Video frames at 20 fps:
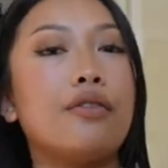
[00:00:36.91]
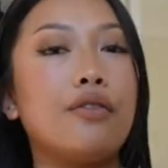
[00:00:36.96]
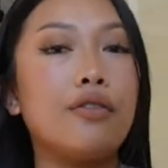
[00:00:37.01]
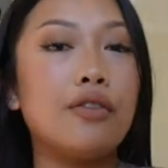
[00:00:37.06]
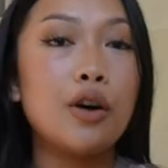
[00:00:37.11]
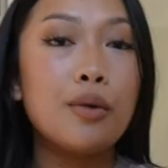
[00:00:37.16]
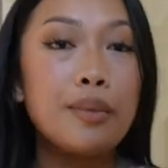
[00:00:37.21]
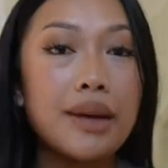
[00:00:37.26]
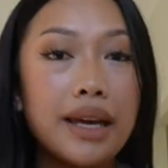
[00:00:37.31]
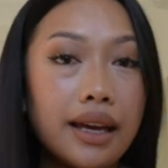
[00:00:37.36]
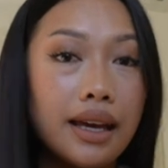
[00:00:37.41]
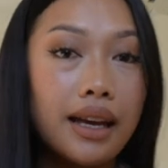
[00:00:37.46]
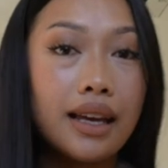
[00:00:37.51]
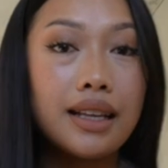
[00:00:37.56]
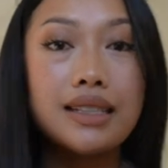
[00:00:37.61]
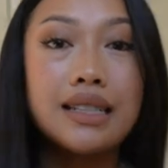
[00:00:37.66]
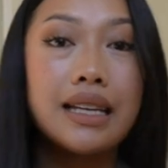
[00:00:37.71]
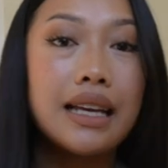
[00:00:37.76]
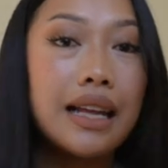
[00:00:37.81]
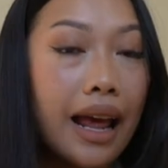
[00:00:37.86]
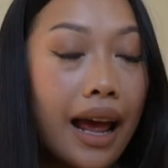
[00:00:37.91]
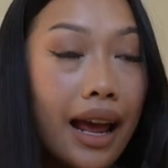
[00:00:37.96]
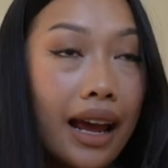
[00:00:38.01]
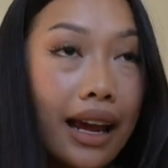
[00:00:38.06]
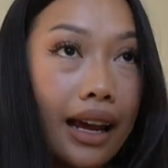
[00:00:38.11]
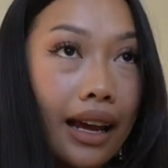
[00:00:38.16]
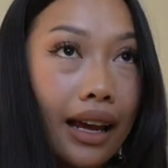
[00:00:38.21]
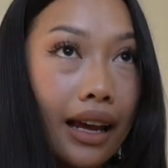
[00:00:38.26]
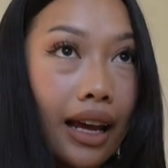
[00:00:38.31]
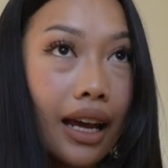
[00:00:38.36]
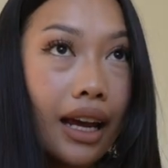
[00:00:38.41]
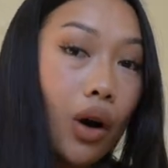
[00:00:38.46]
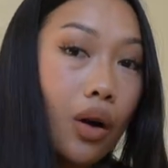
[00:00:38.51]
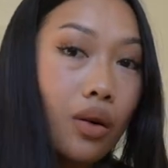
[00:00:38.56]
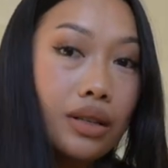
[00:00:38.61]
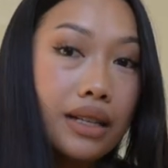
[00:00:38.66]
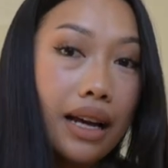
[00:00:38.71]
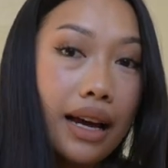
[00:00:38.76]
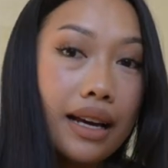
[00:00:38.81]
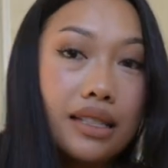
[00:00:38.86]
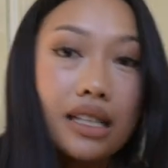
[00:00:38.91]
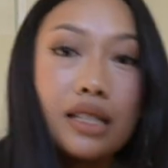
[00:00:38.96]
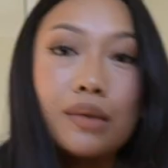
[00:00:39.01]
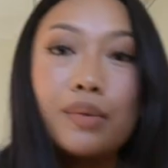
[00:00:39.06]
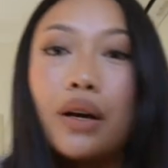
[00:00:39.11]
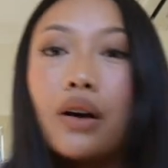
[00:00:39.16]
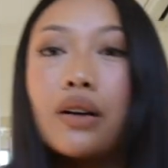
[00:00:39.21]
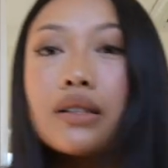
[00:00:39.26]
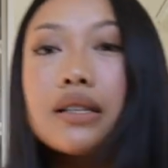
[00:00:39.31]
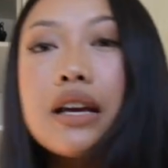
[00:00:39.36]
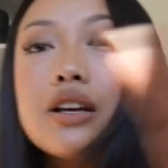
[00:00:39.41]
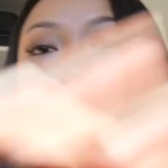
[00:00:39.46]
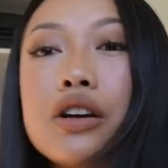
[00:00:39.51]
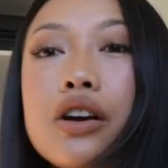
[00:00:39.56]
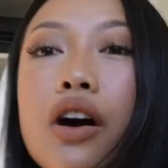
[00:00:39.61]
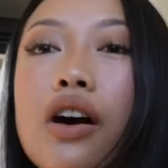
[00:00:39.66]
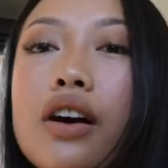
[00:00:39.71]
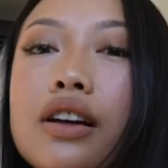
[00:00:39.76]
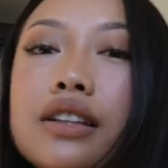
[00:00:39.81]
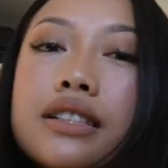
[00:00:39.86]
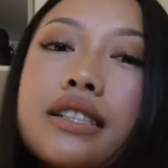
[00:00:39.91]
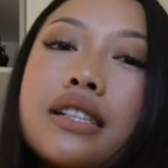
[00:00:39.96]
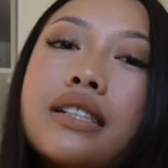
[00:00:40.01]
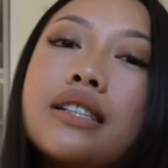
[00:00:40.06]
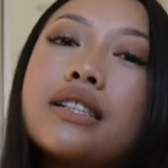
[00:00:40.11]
filming today, out of all days, is because I got